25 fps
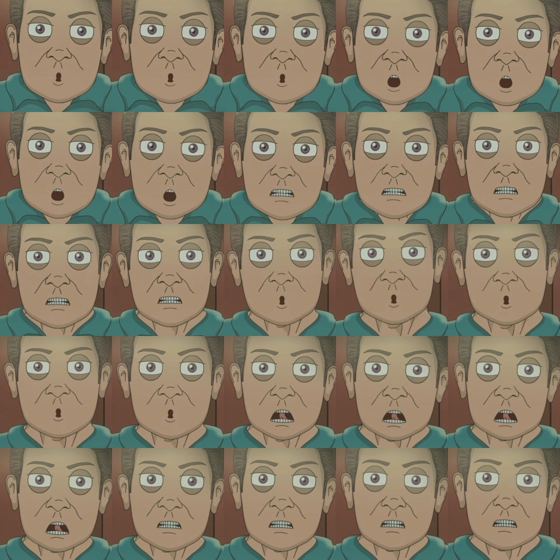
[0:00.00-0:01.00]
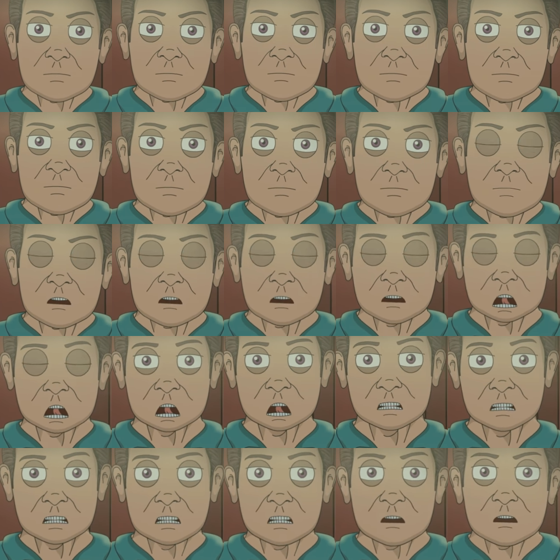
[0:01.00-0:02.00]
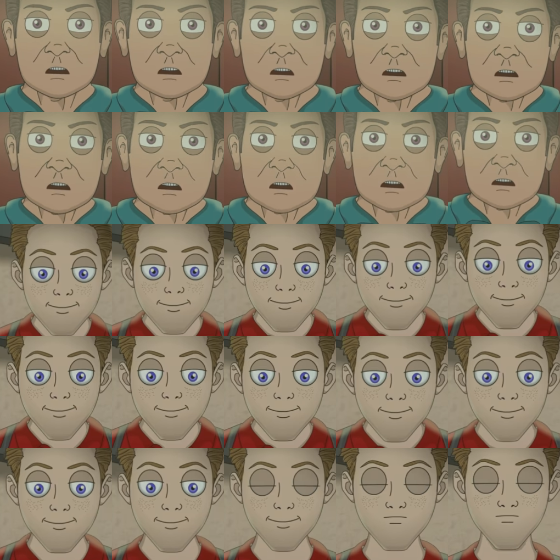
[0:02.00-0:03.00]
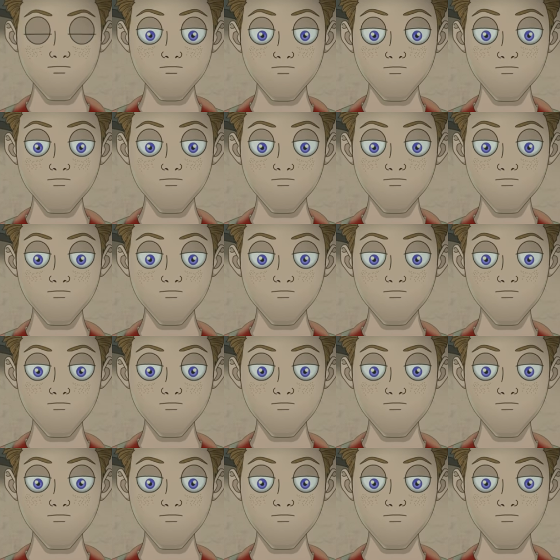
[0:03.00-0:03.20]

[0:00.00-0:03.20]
fuck do you think you're doing? Untie me!" Jeremy's